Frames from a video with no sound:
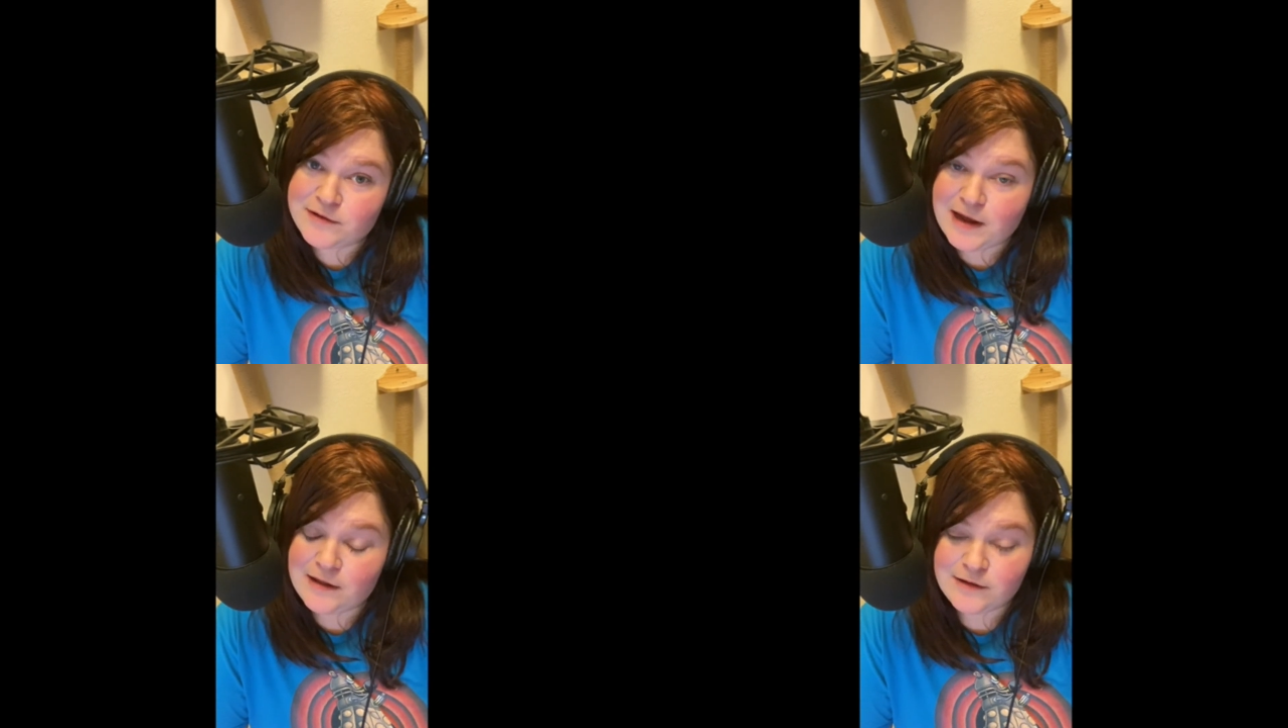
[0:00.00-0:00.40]

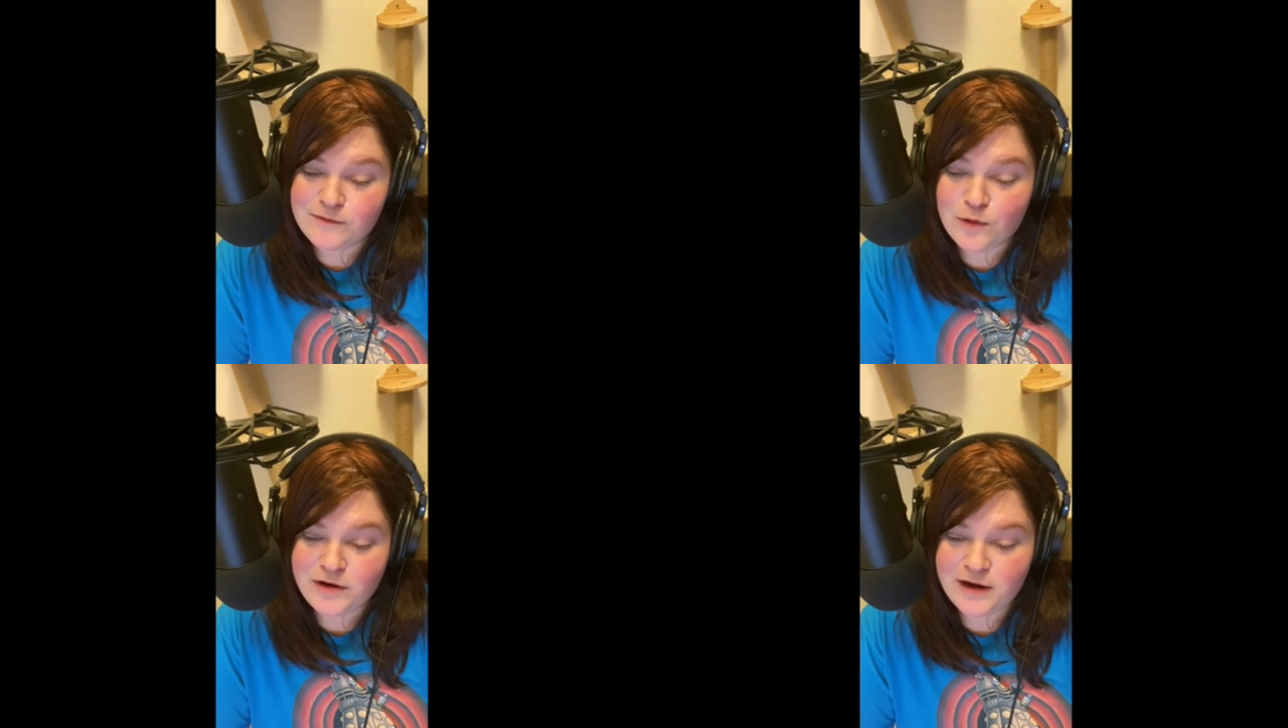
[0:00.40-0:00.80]

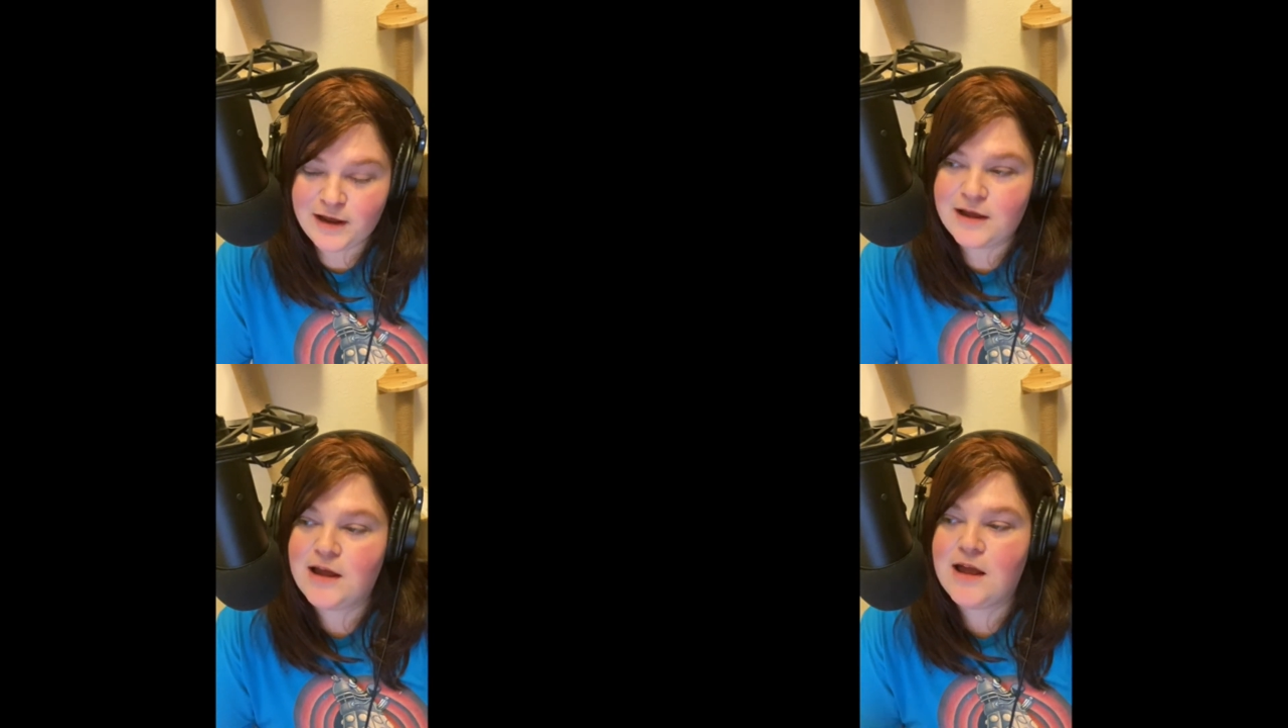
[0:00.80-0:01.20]
California,
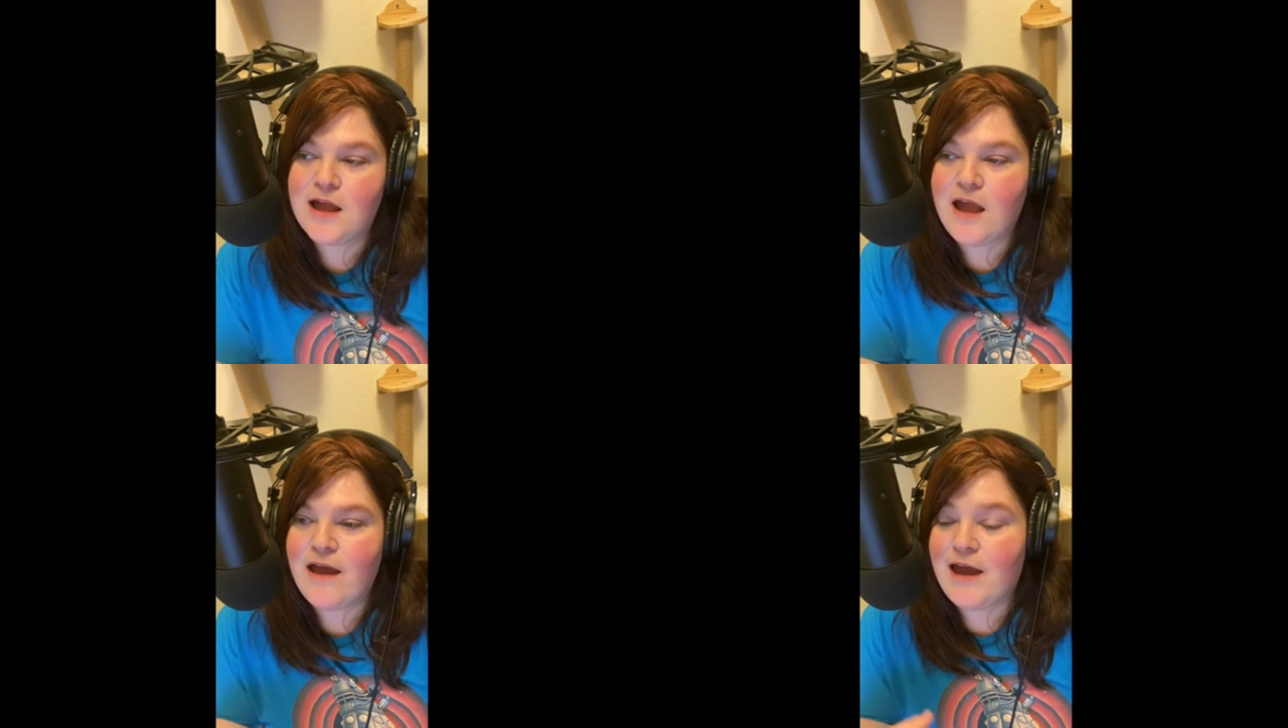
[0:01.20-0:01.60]

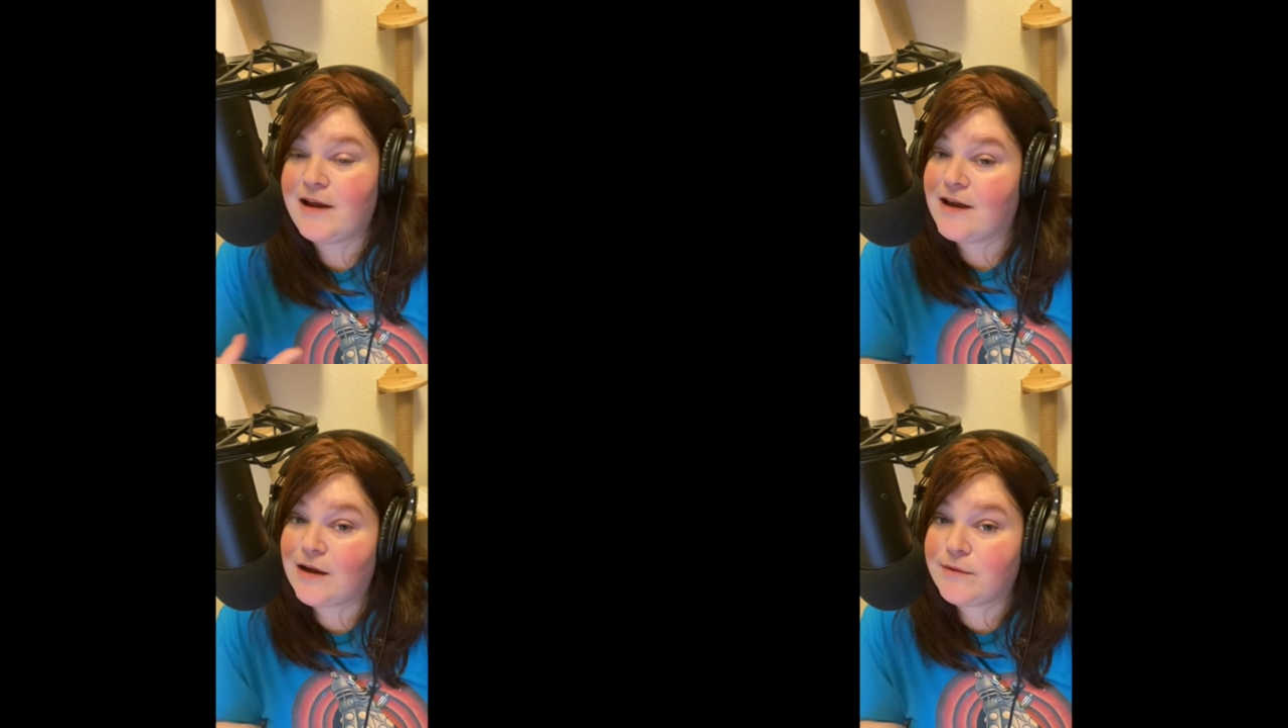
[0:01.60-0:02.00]

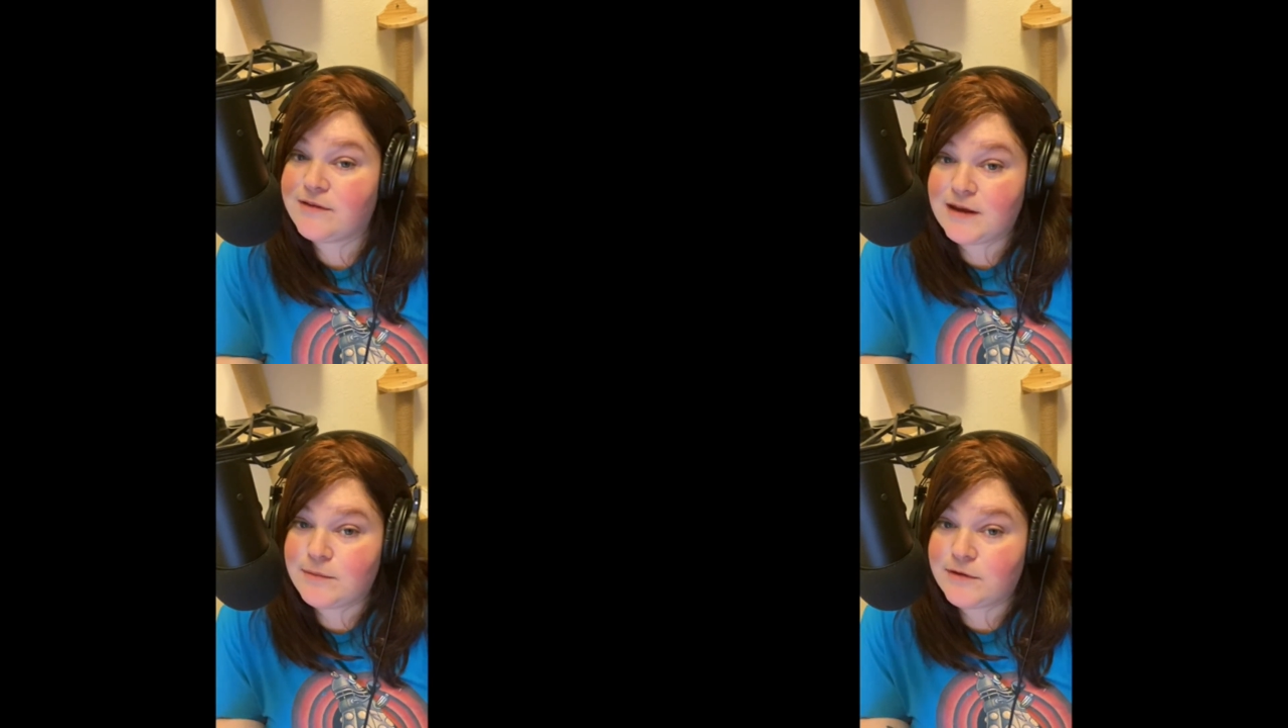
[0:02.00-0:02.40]
and I was
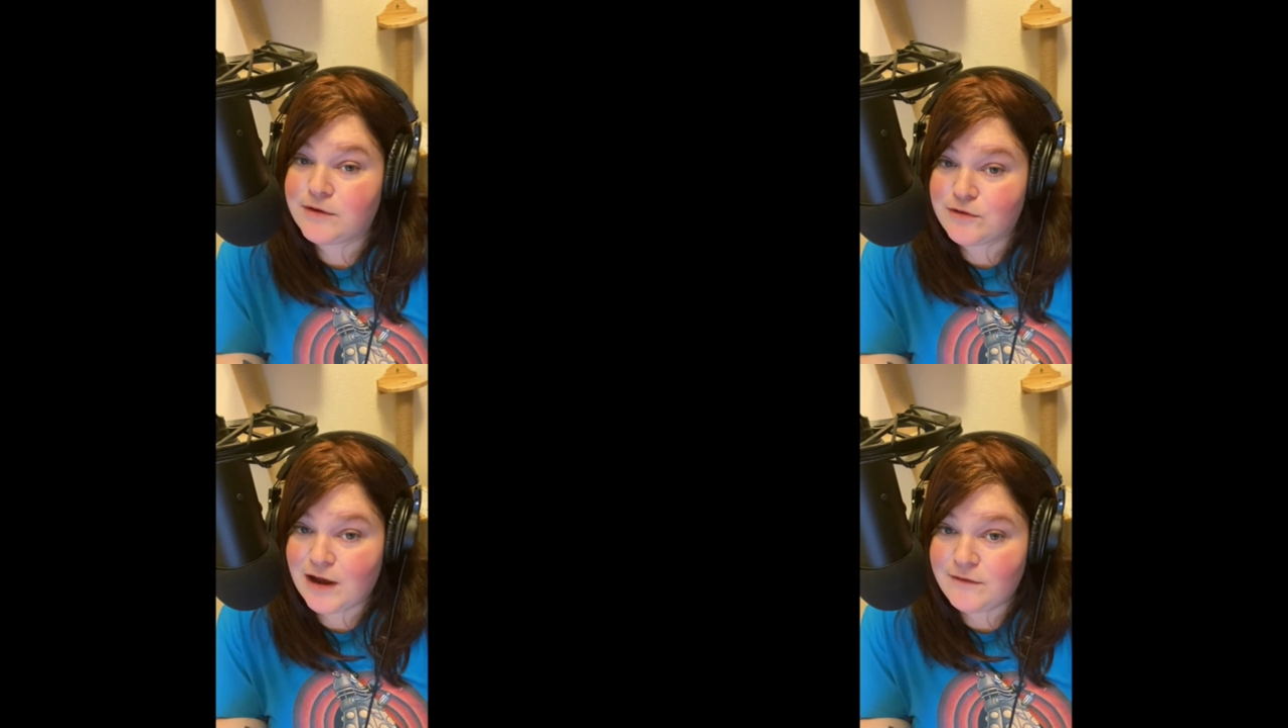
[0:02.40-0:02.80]
able to
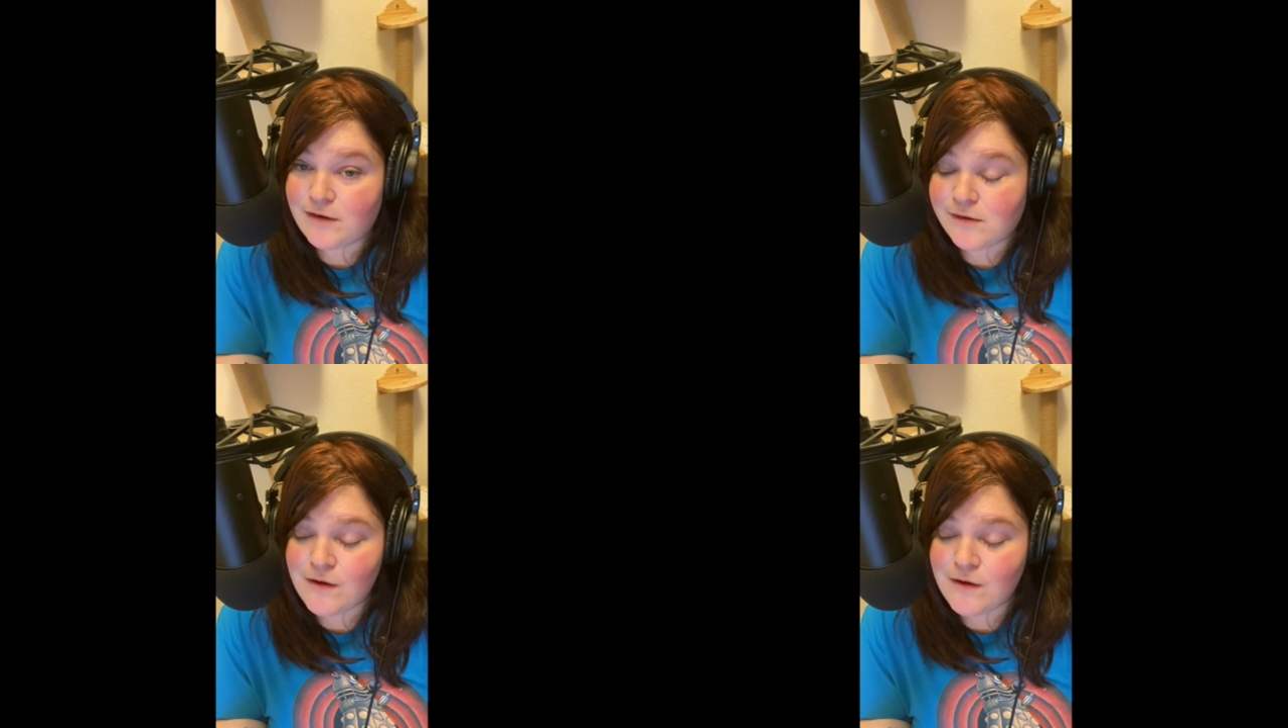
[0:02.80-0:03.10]
travel,